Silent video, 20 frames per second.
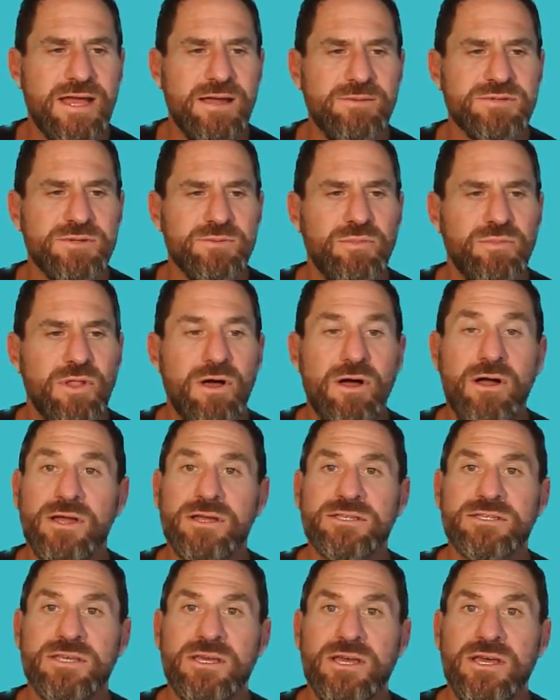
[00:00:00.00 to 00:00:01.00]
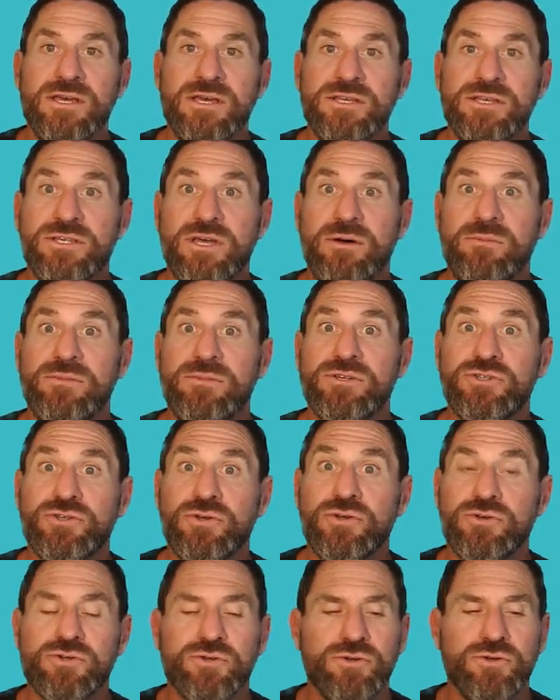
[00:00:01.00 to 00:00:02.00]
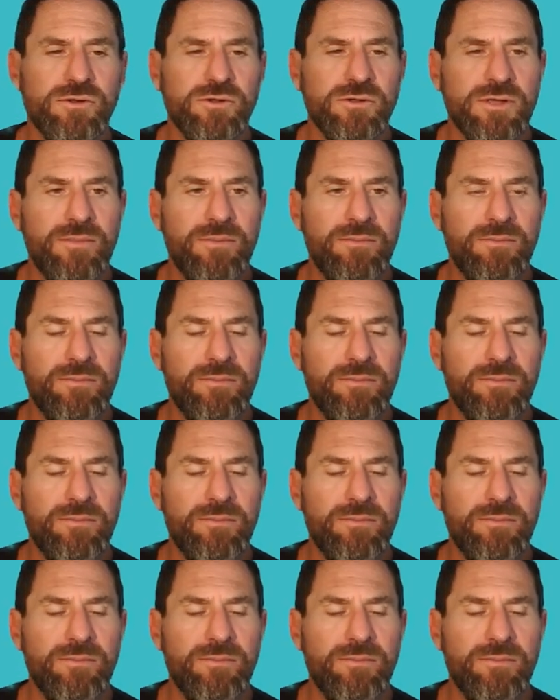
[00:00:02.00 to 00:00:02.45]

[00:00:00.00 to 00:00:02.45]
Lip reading: types of blogs, some social